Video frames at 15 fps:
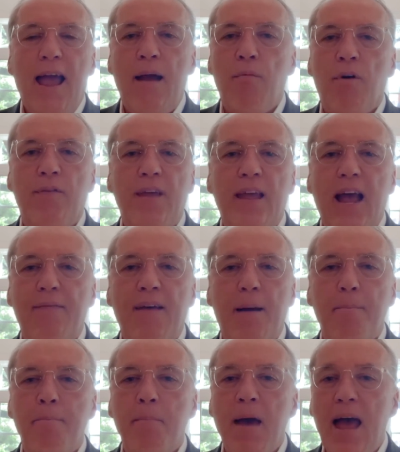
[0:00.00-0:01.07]
And when they add
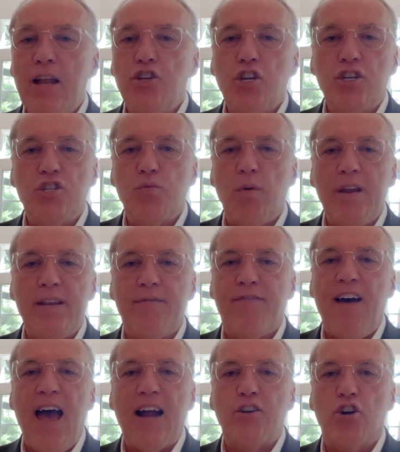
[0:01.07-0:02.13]
that magic sweet
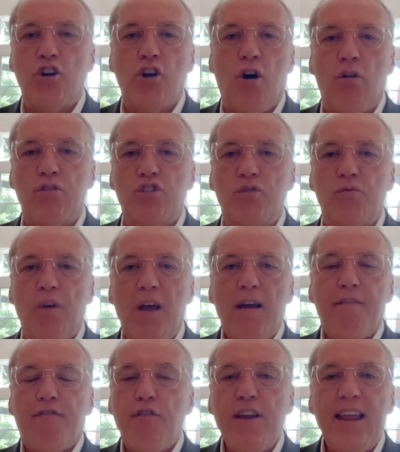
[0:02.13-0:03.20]
factor called
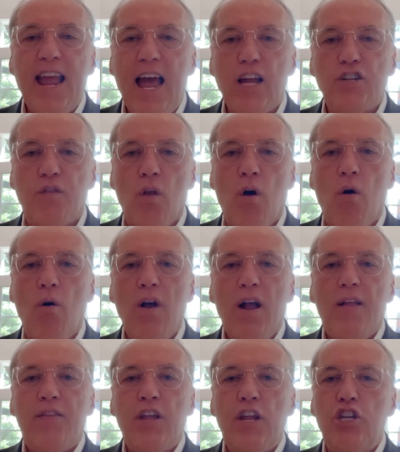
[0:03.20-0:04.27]
free cash flow,
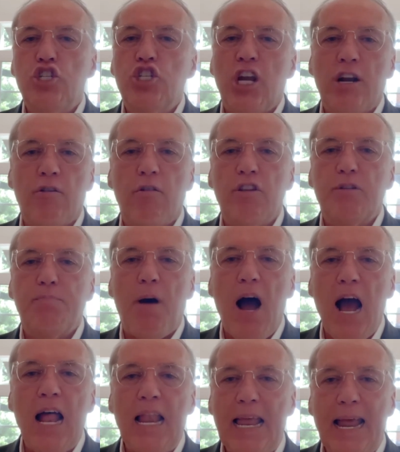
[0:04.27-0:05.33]
the generalists
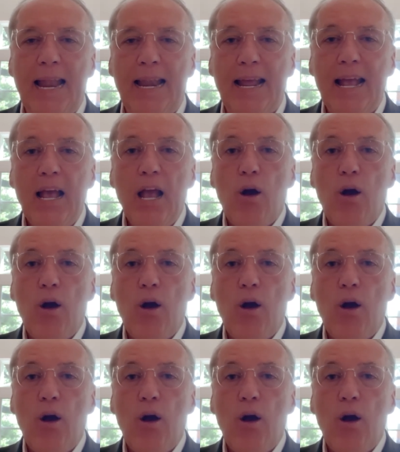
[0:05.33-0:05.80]
pile in.